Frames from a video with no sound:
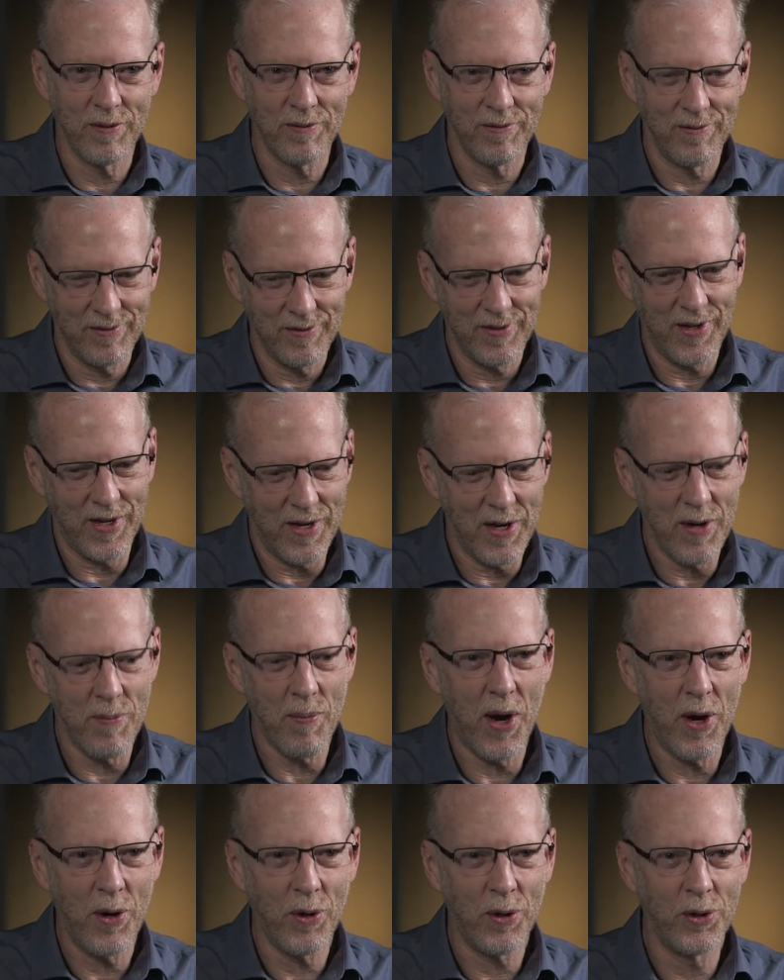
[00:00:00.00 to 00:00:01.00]
and like in
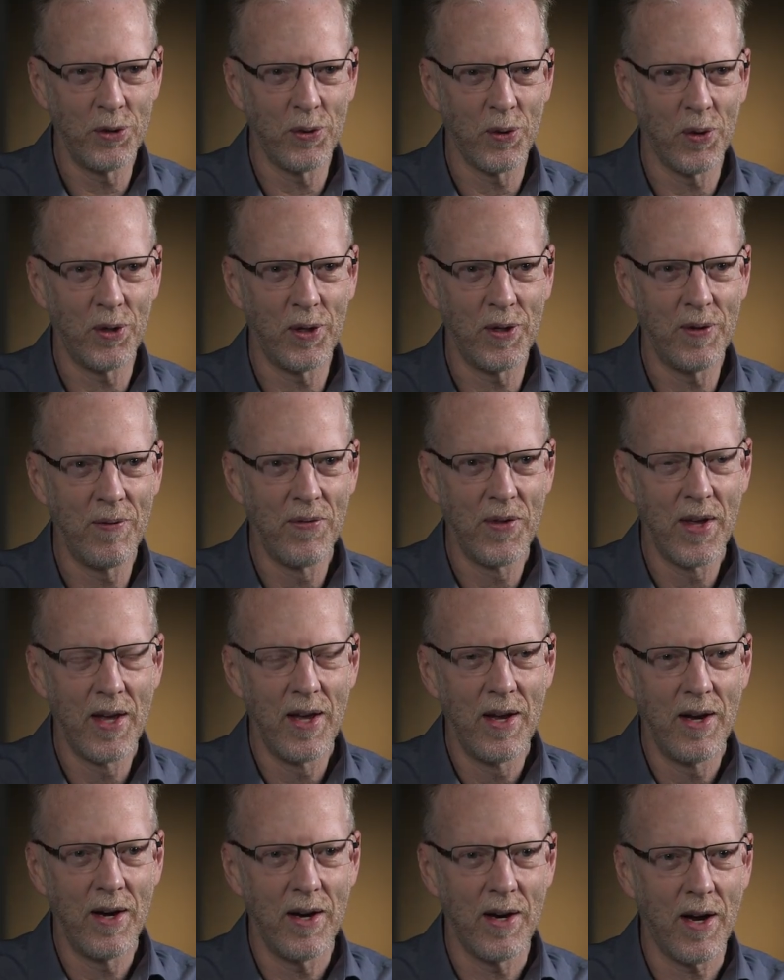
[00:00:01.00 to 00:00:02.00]
my old role,
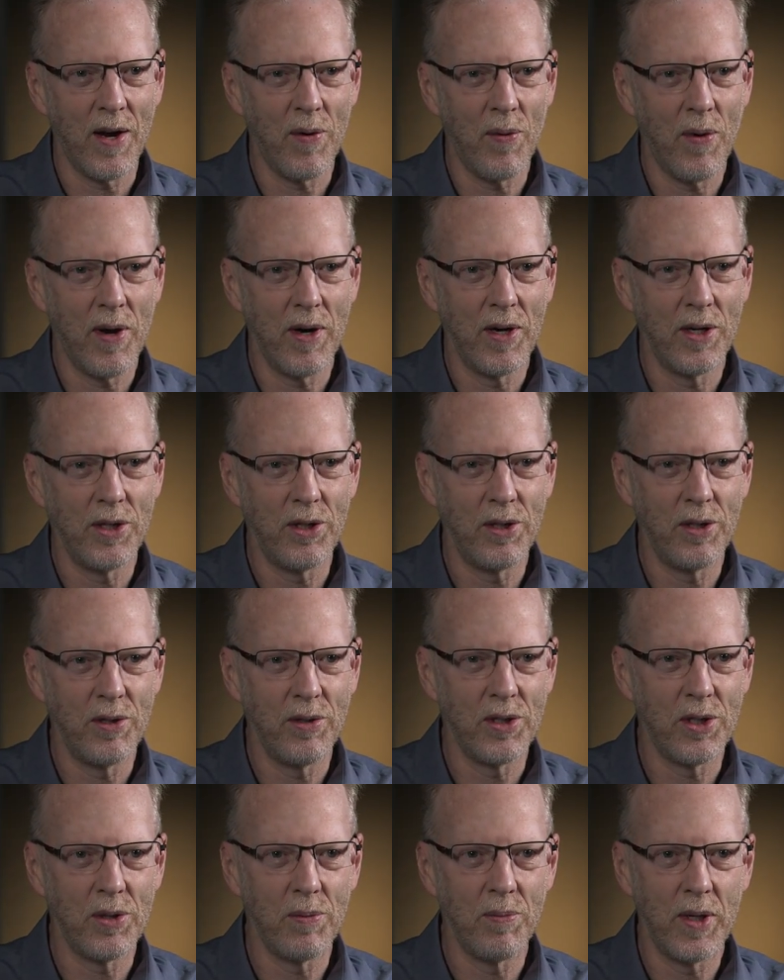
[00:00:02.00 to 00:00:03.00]
and I wanted
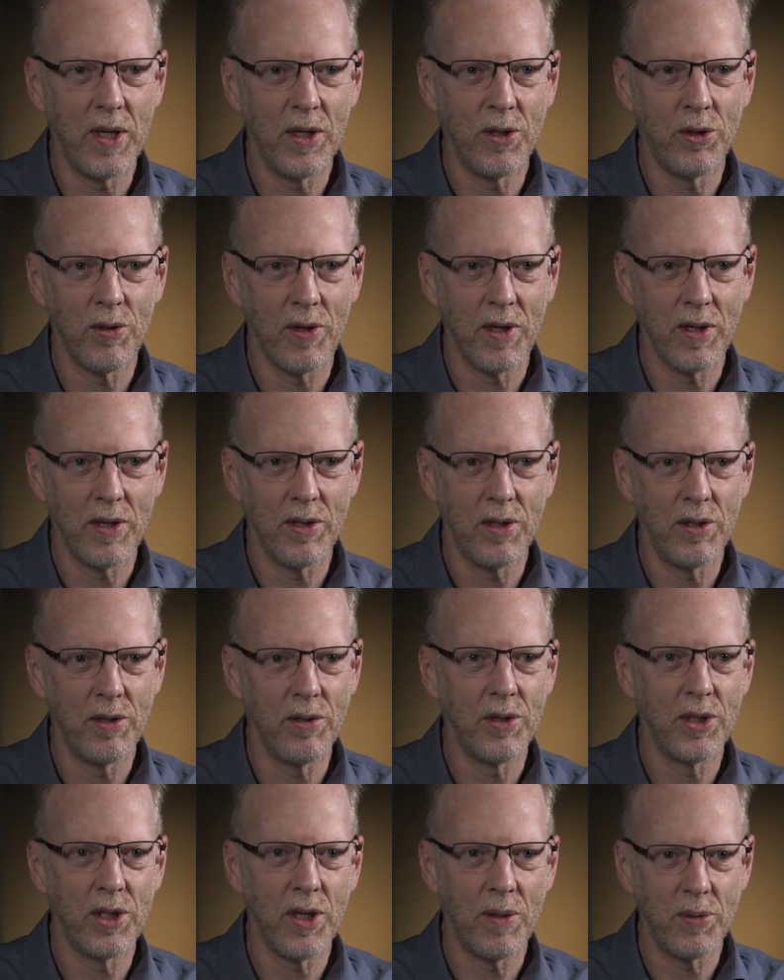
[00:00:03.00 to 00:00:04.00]
to submit a drug
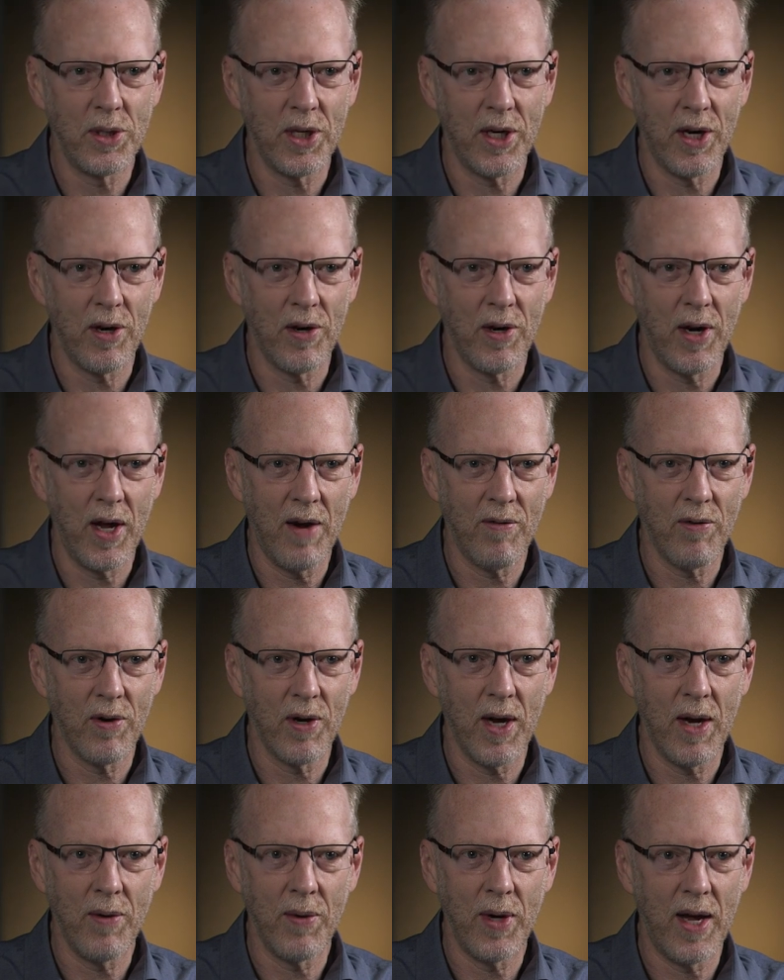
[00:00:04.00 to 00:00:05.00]
to sub-Saharan
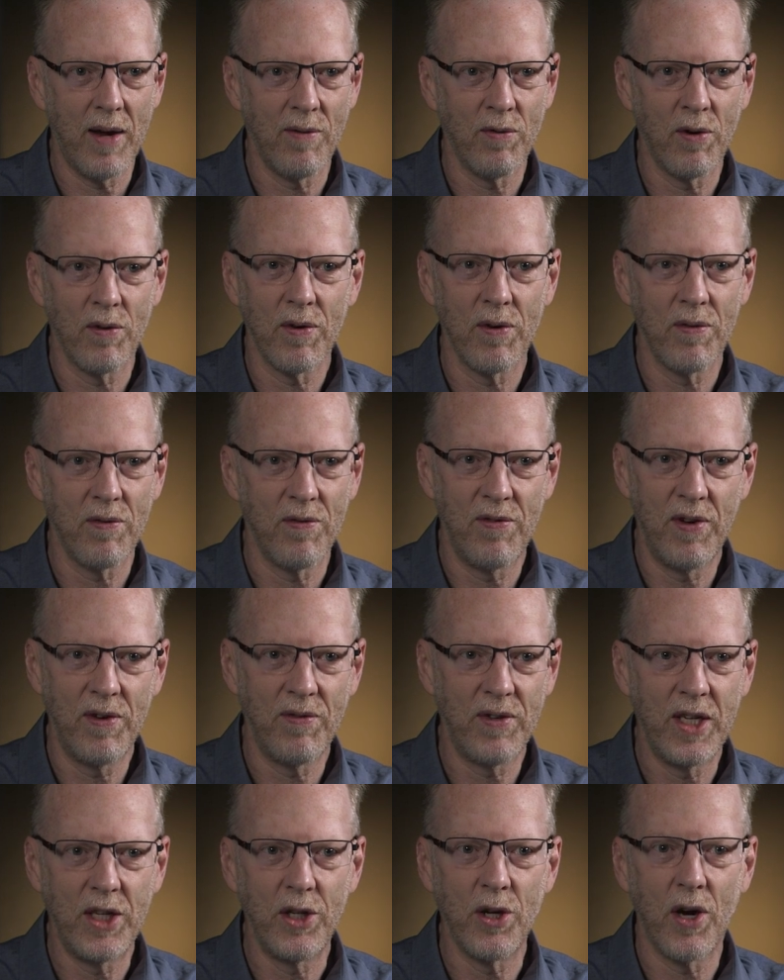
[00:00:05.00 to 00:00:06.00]
Africa, I would have over
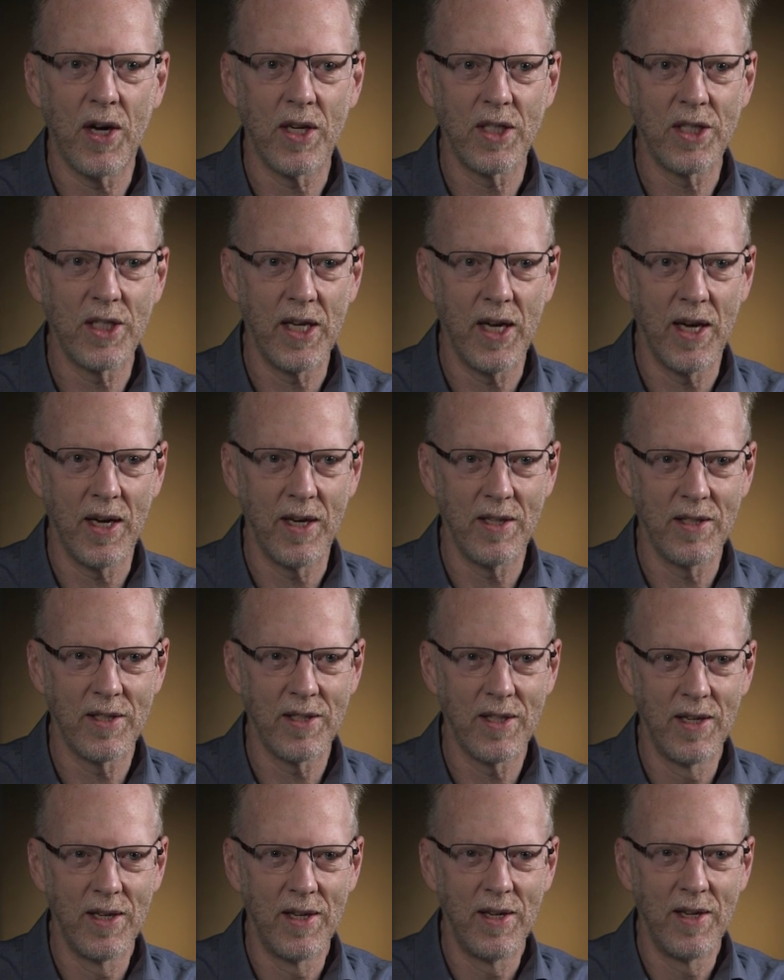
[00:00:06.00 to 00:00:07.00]
50
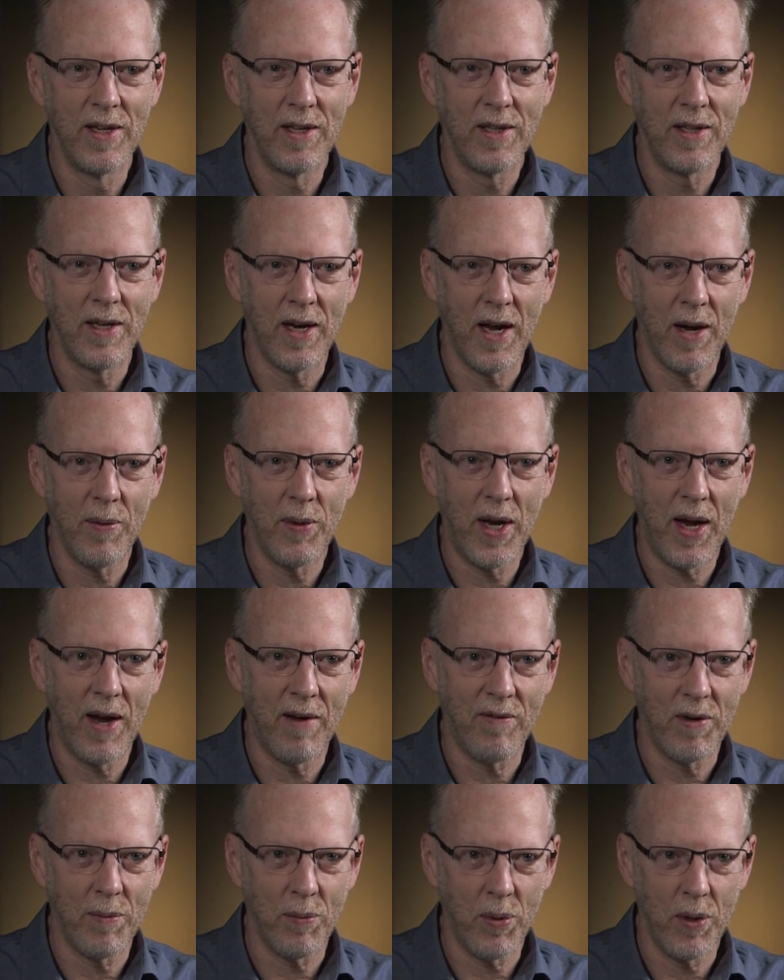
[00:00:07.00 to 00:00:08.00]
dossiers that I would
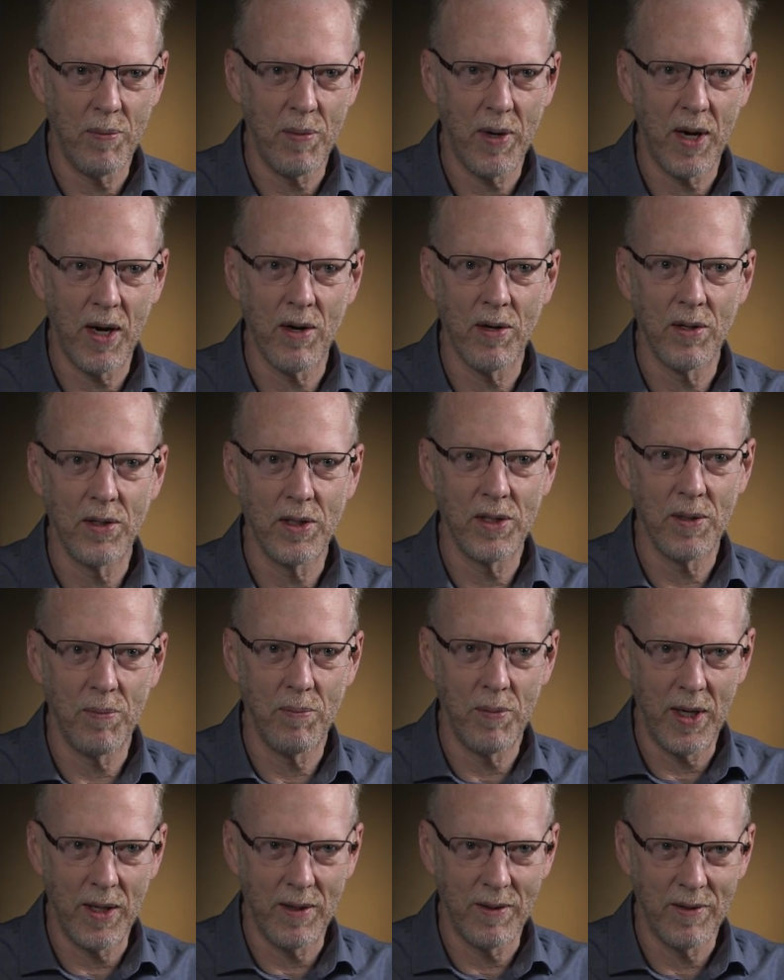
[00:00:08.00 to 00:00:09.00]
have to prepare and
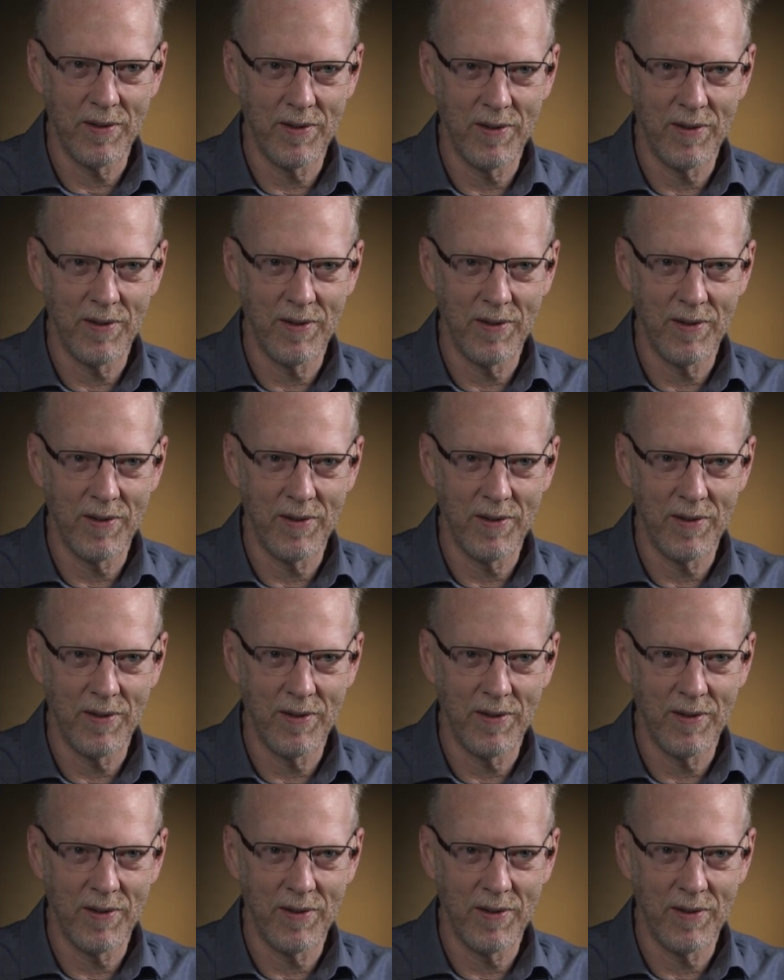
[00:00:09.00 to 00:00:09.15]
submit